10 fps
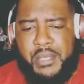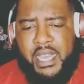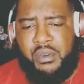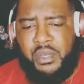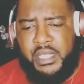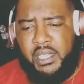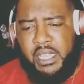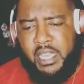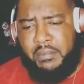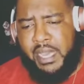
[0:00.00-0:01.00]
I'm not
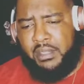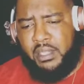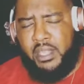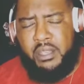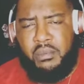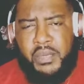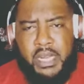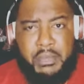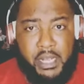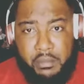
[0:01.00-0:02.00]
only named after him,
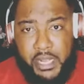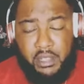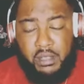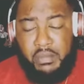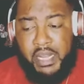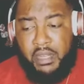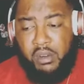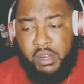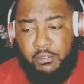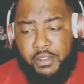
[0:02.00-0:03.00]
but I'm named after my
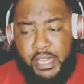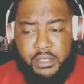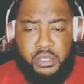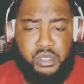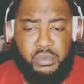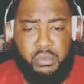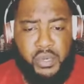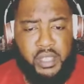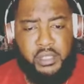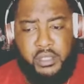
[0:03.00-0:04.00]
grandfather's
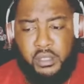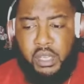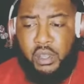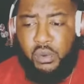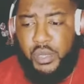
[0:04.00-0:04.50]
brother,